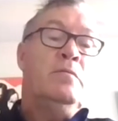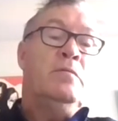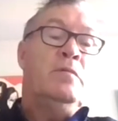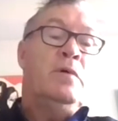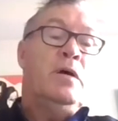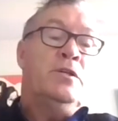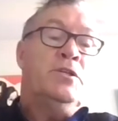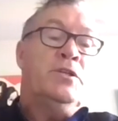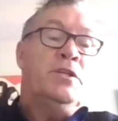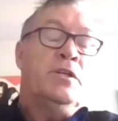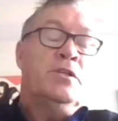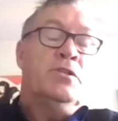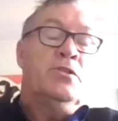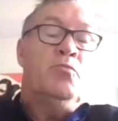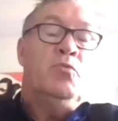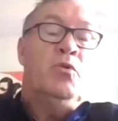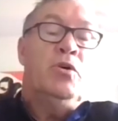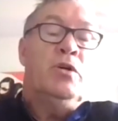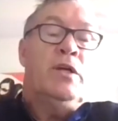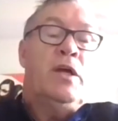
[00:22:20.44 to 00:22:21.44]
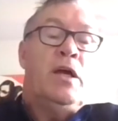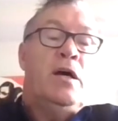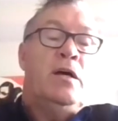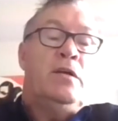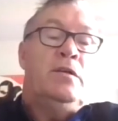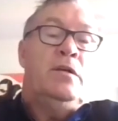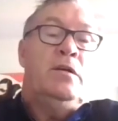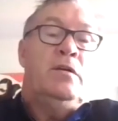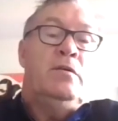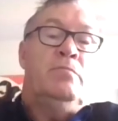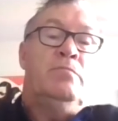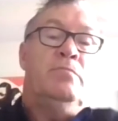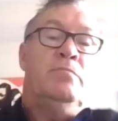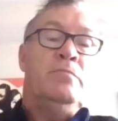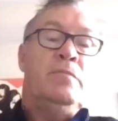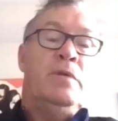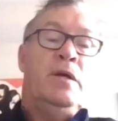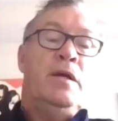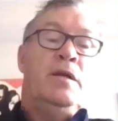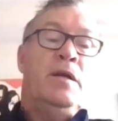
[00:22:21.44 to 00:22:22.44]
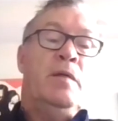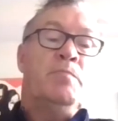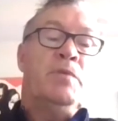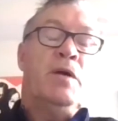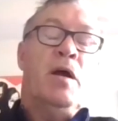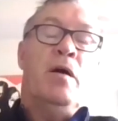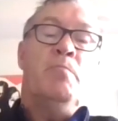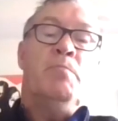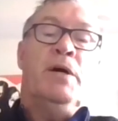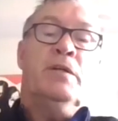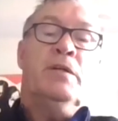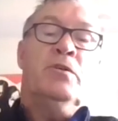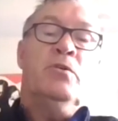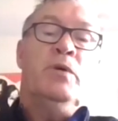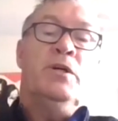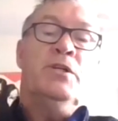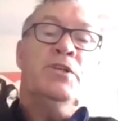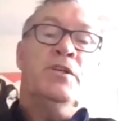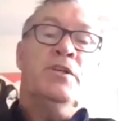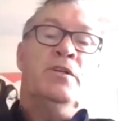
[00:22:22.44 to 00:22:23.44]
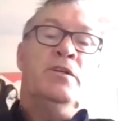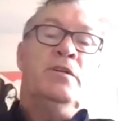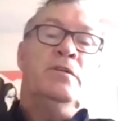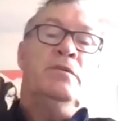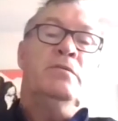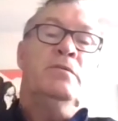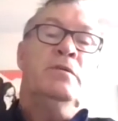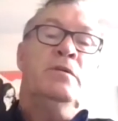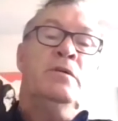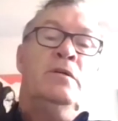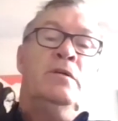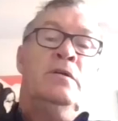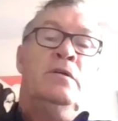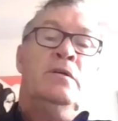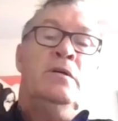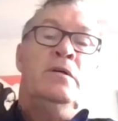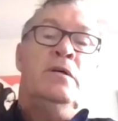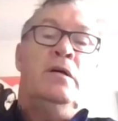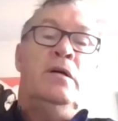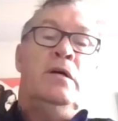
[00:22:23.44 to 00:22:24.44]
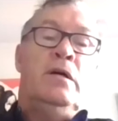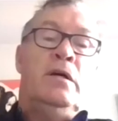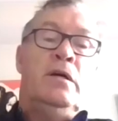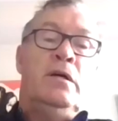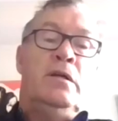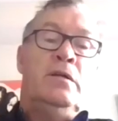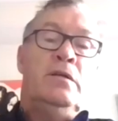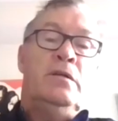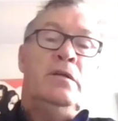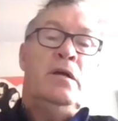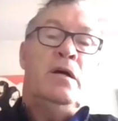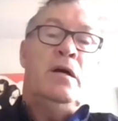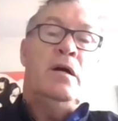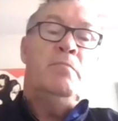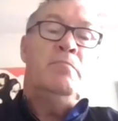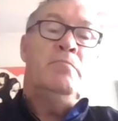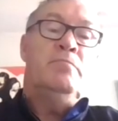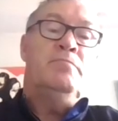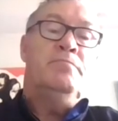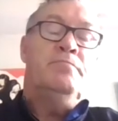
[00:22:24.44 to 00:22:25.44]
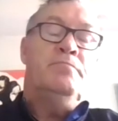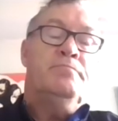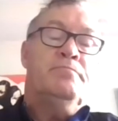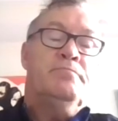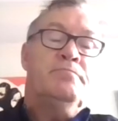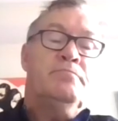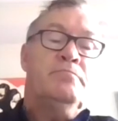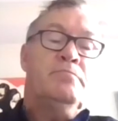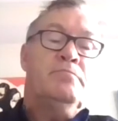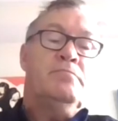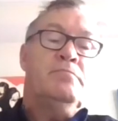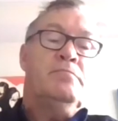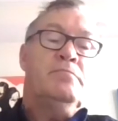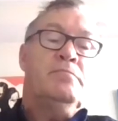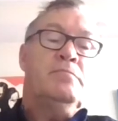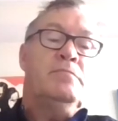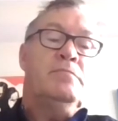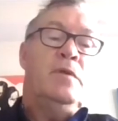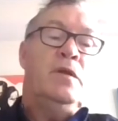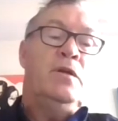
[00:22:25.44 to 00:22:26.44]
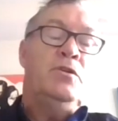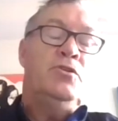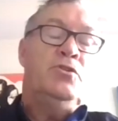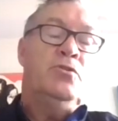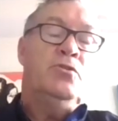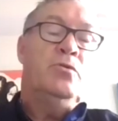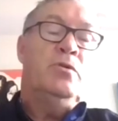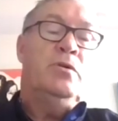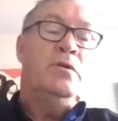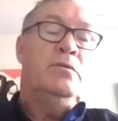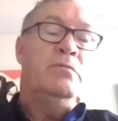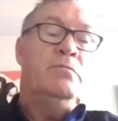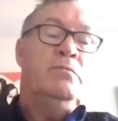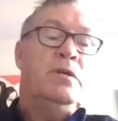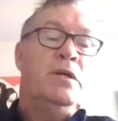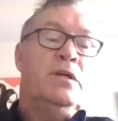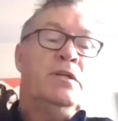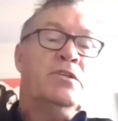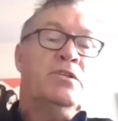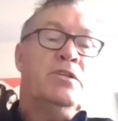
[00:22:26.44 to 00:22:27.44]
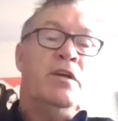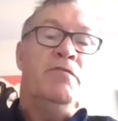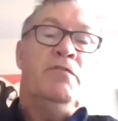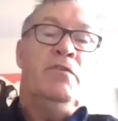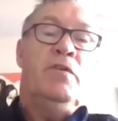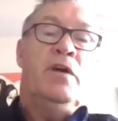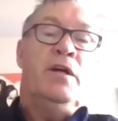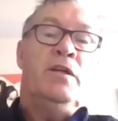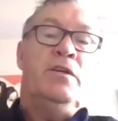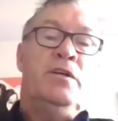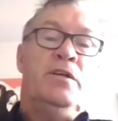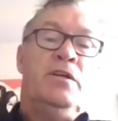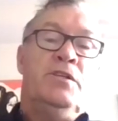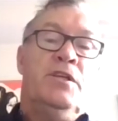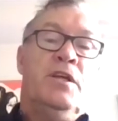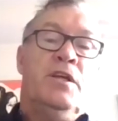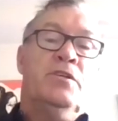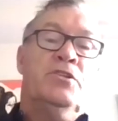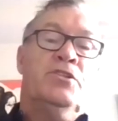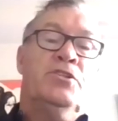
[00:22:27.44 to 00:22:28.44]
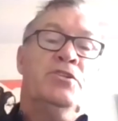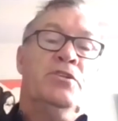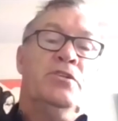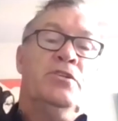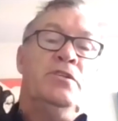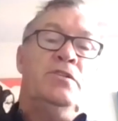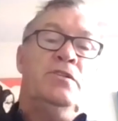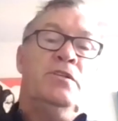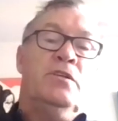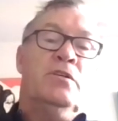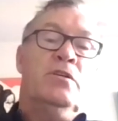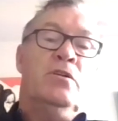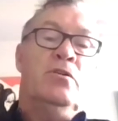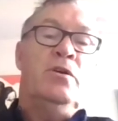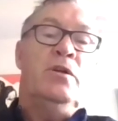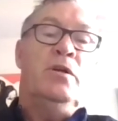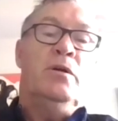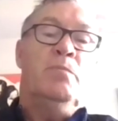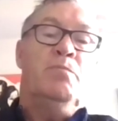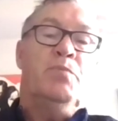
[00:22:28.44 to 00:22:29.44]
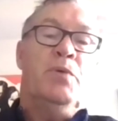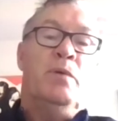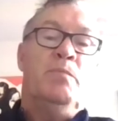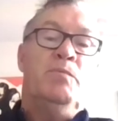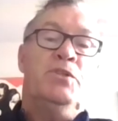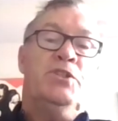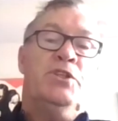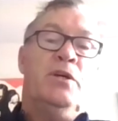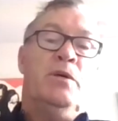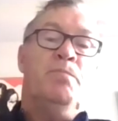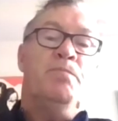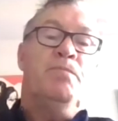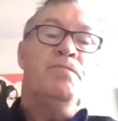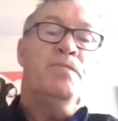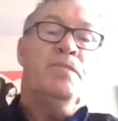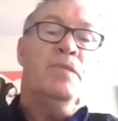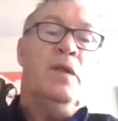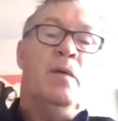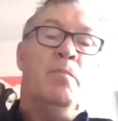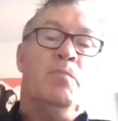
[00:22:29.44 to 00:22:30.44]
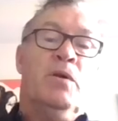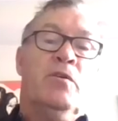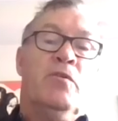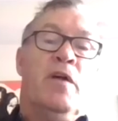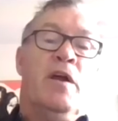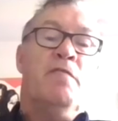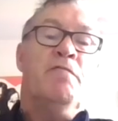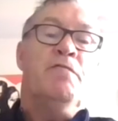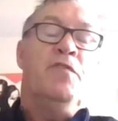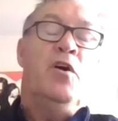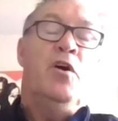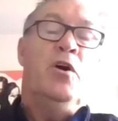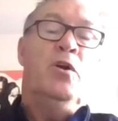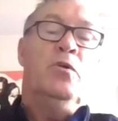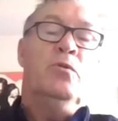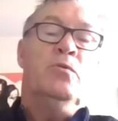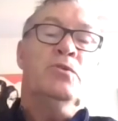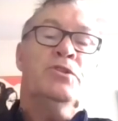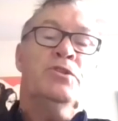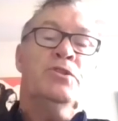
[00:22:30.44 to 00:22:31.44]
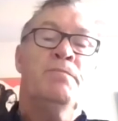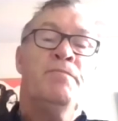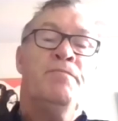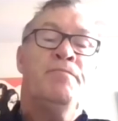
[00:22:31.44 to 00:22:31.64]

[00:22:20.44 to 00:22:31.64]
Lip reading: as things work out, you end up going back to Essendon and enjoyed the next 7 or 8 years under Sheeds, including a premiership, a couple of grand finals,